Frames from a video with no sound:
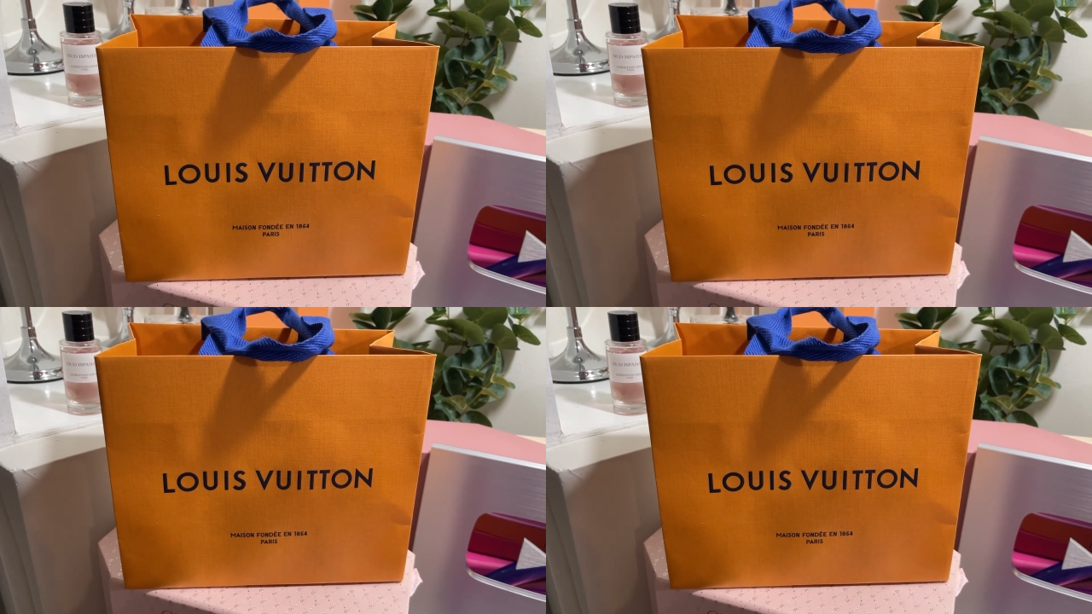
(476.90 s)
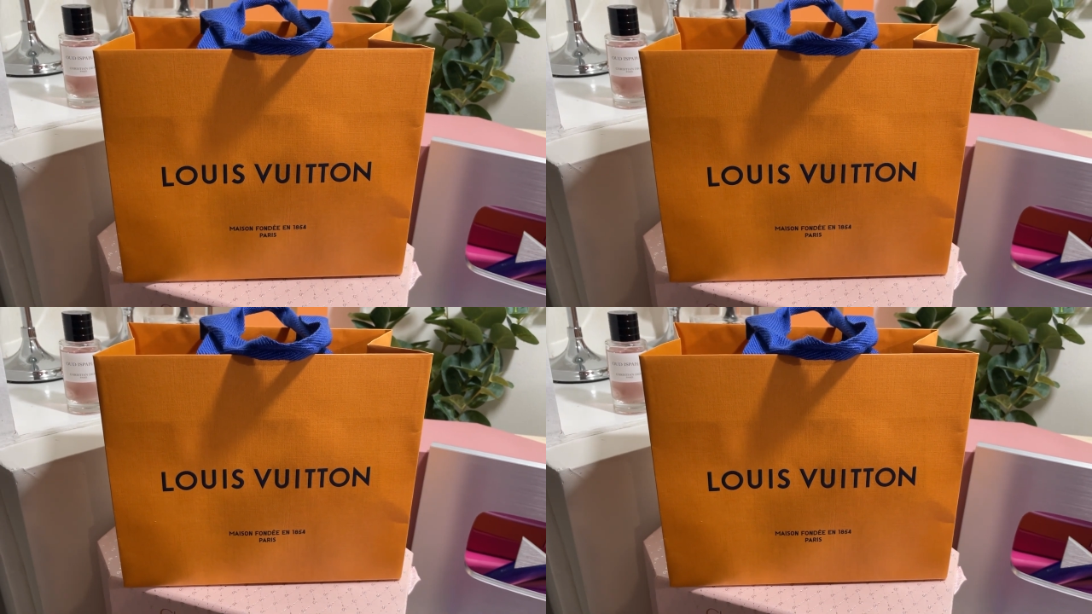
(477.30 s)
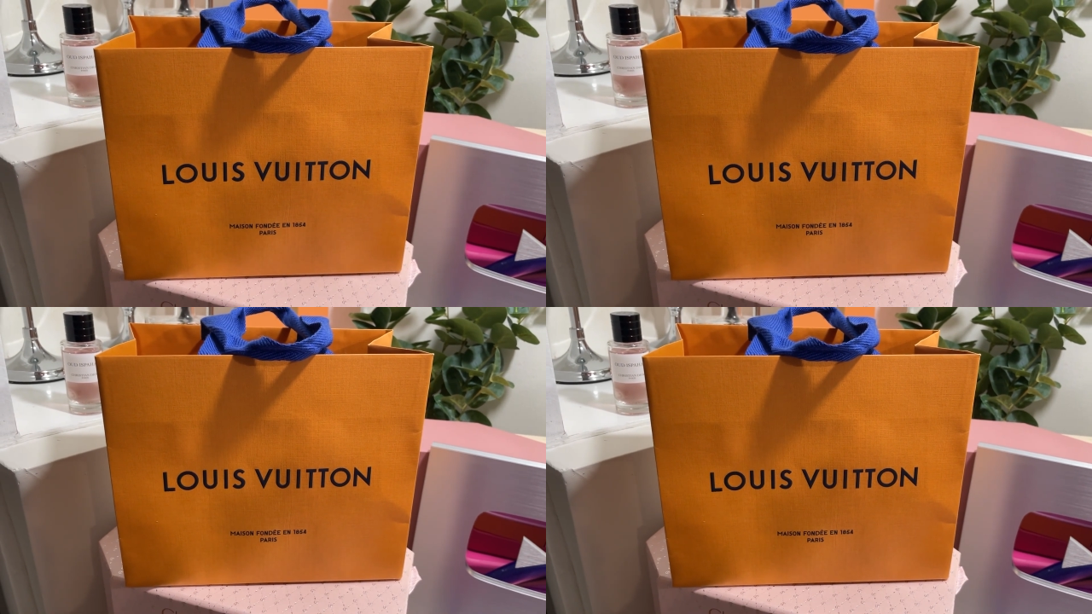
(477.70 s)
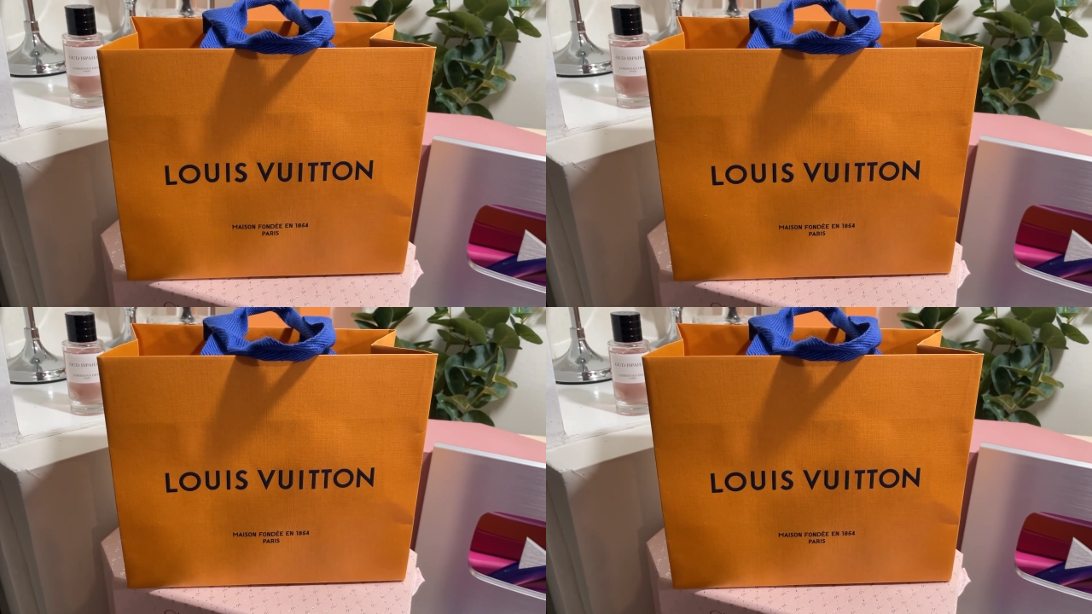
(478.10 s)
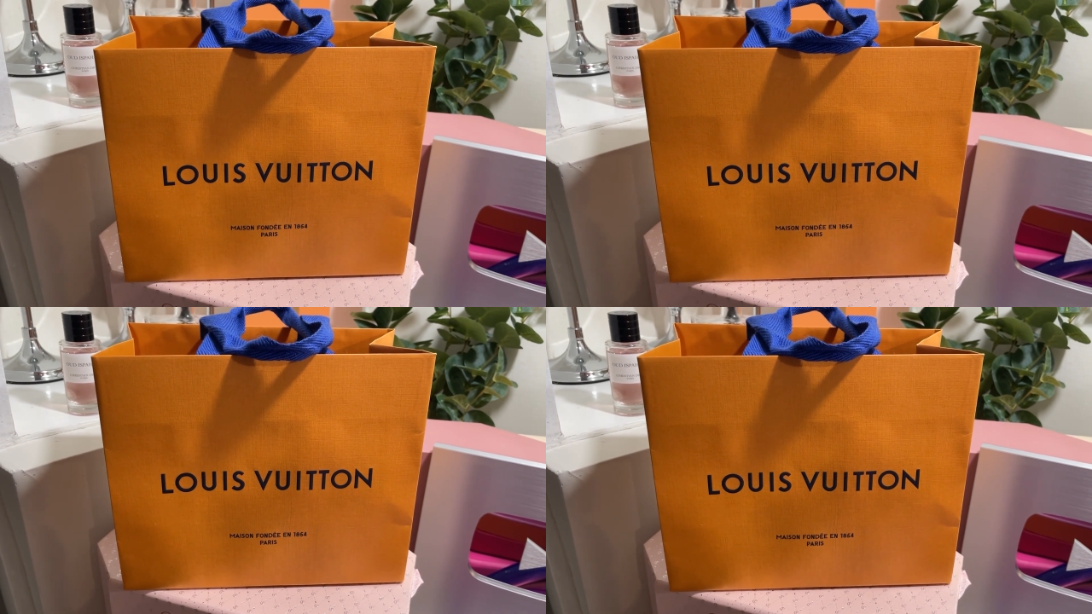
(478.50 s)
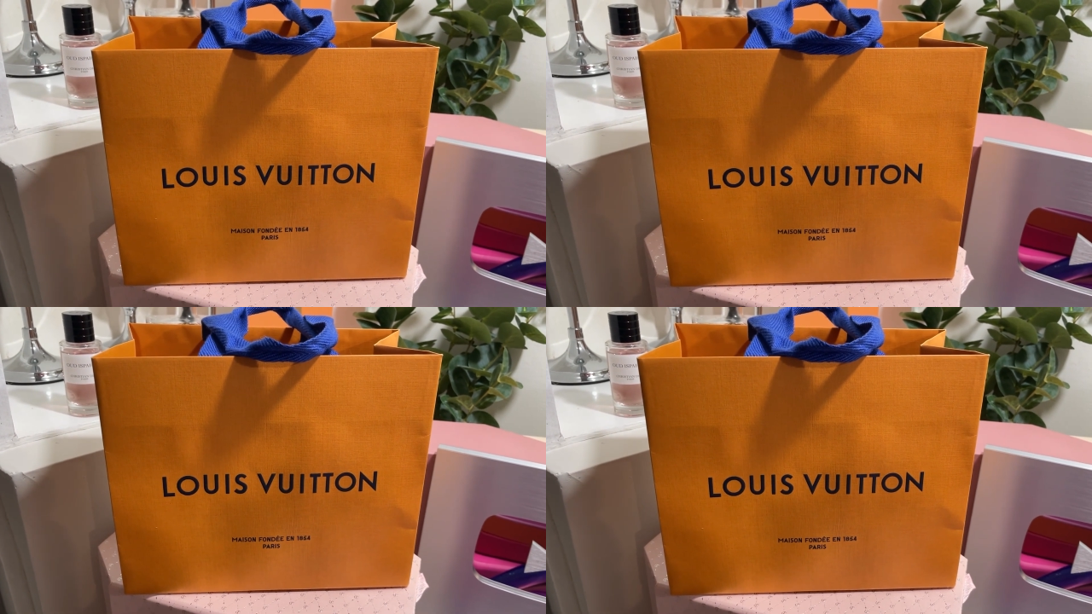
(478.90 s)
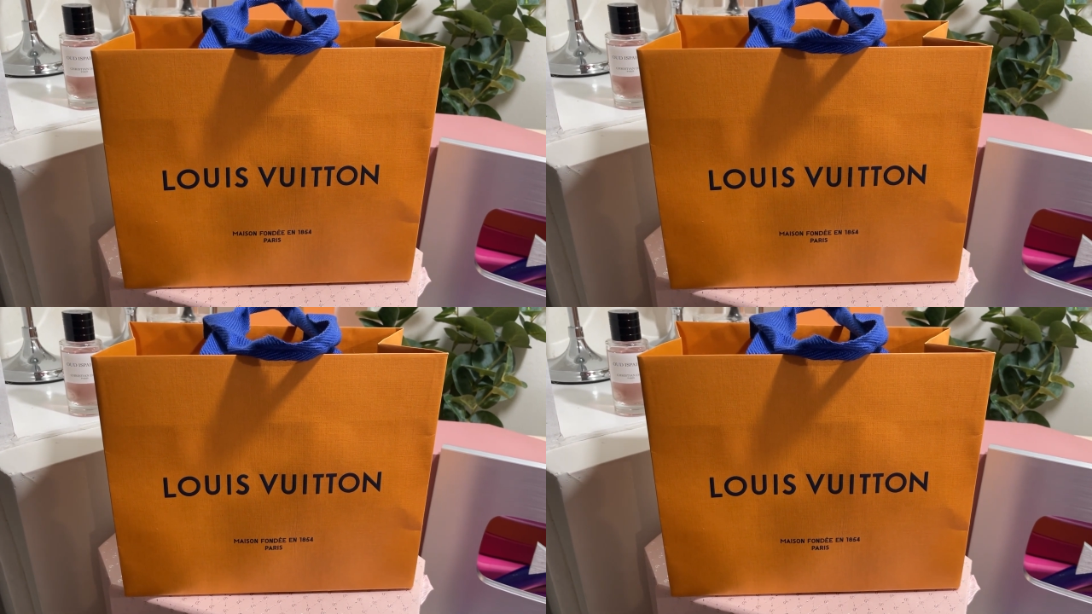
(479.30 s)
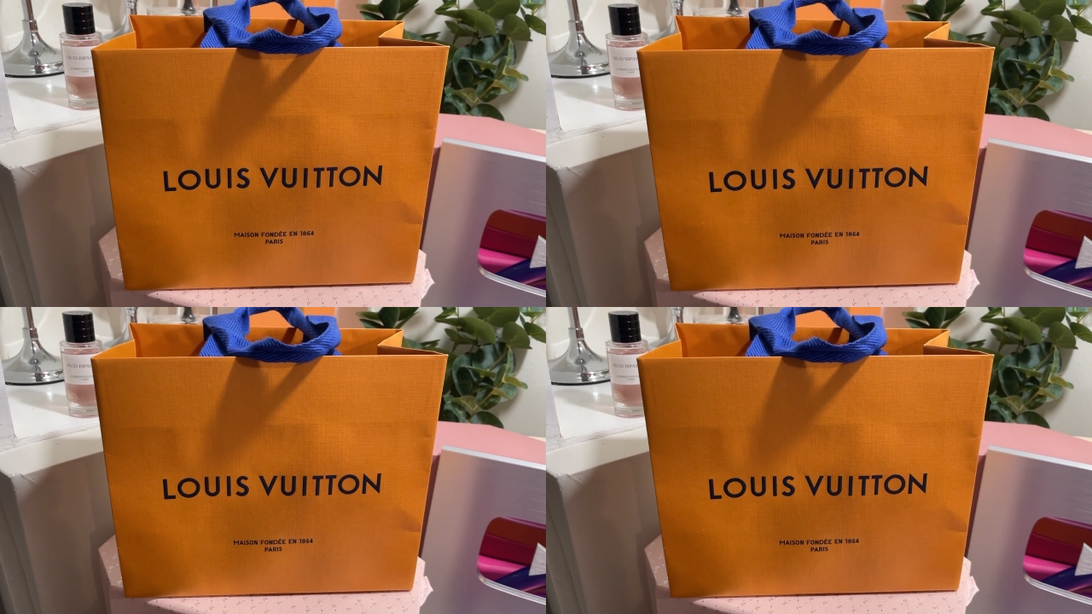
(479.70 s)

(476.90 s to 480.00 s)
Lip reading: Nobody's mouth can be seen.